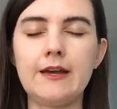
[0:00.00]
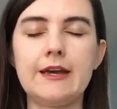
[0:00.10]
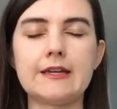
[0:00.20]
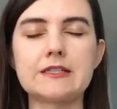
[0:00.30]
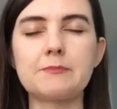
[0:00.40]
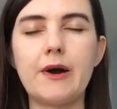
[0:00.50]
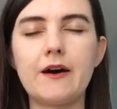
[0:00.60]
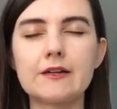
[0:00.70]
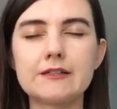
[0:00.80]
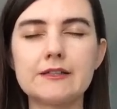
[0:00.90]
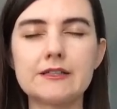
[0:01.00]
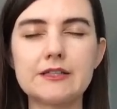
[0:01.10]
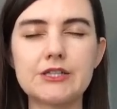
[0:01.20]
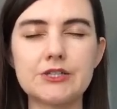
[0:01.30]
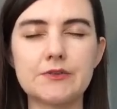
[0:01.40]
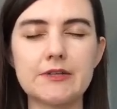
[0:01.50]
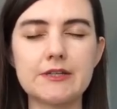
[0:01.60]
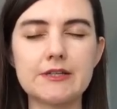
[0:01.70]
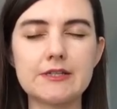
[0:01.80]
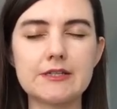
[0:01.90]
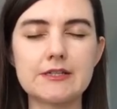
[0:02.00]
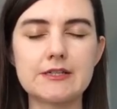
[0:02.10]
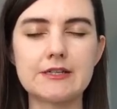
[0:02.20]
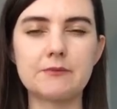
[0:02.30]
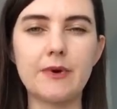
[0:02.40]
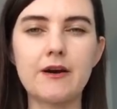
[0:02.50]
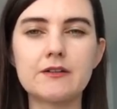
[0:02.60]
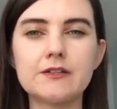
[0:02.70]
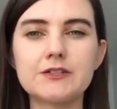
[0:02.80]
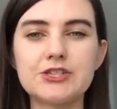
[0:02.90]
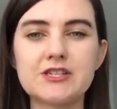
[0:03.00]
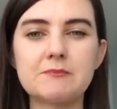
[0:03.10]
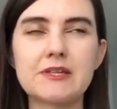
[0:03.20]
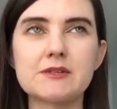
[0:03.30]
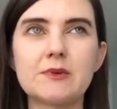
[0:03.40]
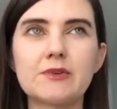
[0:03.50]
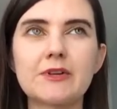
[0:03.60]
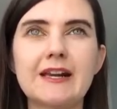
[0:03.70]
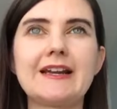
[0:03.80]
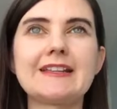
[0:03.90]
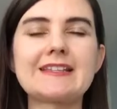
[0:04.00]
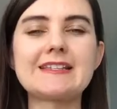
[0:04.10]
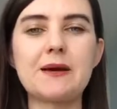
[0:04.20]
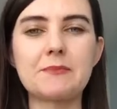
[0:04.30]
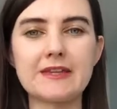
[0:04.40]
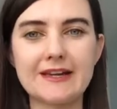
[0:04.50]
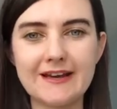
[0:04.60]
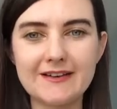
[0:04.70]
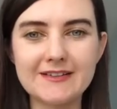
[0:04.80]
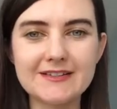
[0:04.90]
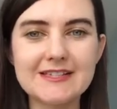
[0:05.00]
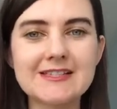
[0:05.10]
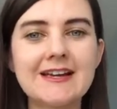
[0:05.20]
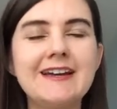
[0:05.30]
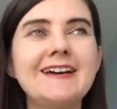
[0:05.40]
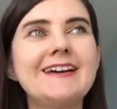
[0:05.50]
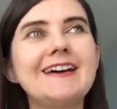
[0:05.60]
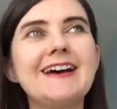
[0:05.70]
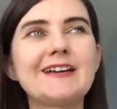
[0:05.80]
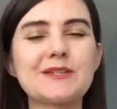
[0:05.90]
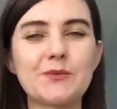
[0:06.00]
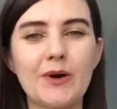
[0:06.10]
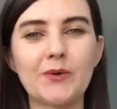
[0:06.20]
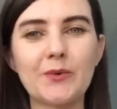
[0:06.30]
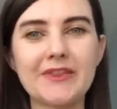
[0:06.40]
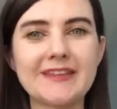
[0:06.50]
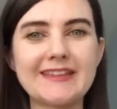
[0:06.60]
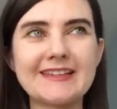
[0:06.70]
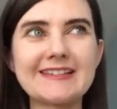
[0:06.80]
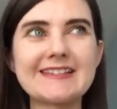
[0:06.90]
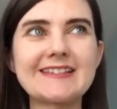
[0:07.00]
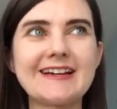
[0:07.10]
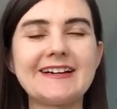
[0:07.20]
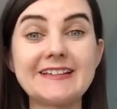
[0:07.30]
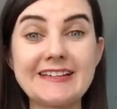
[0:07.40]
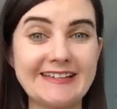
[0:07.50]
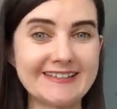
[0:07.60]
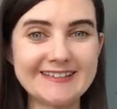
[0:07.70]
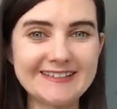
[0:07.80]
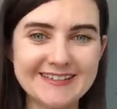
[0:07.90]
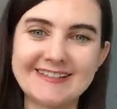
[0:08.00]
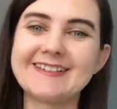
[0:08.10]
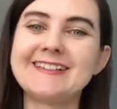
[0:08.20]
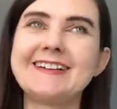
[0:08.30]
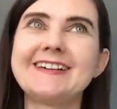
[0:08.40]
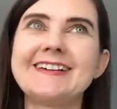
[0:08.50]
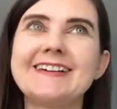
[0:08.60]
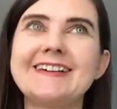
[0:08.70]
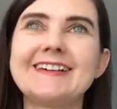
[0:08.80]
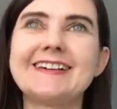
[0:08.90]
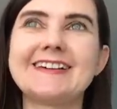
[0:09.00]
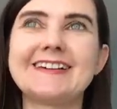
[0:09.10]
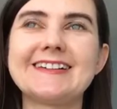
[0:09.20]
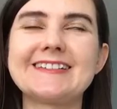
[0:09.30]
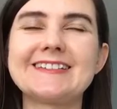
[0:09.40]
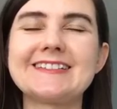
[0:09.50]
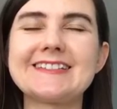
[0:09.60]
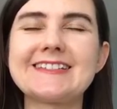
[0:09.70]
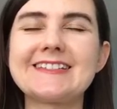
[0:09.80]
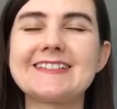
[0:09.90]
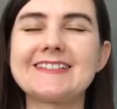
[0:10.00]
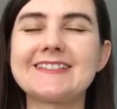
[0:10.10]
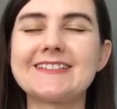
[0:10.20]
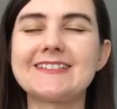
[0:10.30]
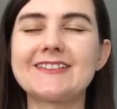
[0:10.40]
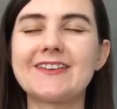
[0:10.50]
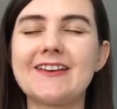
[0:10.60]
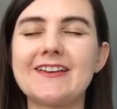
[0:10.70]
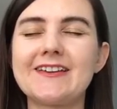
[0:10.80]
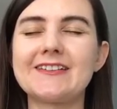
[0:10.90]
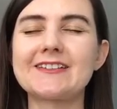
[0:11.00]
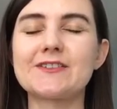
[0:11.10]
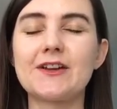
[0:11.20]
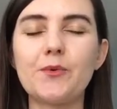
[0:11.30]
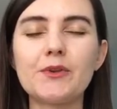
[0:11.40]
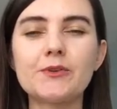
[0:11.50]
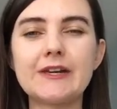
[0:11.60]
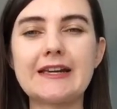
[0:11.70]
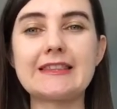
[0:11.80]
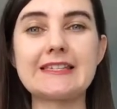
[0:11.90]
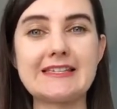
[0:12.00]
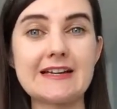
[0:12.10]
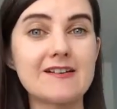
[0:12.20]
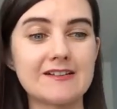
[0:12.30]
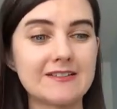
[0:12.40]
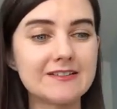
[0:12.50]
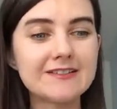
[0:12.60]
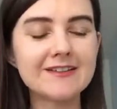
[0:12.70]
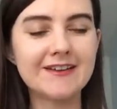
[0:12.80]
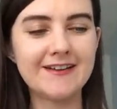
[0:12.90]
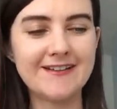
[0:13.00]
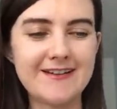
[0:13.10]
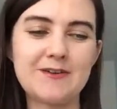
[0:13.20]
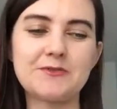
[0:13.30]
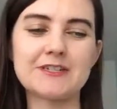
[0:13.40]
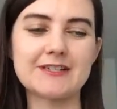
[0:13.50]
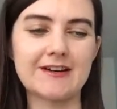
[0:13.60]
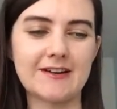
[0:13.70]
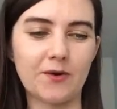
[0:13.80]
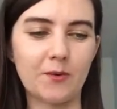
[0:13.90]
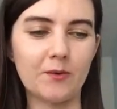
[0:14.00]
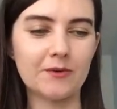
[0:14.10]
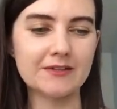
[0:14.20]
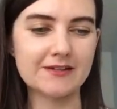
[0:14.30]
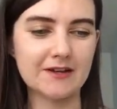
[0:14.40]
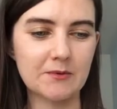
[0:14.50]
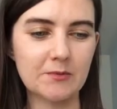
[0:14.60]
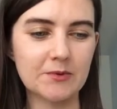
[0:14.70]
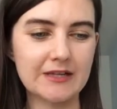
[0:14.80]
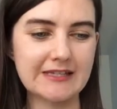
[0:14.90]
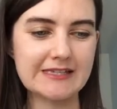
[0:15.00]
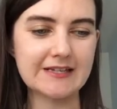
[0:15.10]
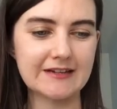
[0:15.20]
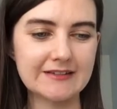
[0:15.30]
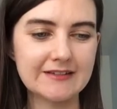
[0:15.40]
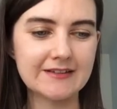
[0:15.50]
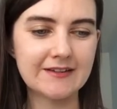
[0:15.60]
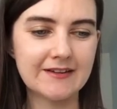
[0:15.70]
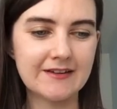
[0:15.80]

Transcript: And parallel to this, and parallel just means we're looking at something else as well within this link. And okay. So now we're looking at the sun, which is kind of cool. It's like moon and sun.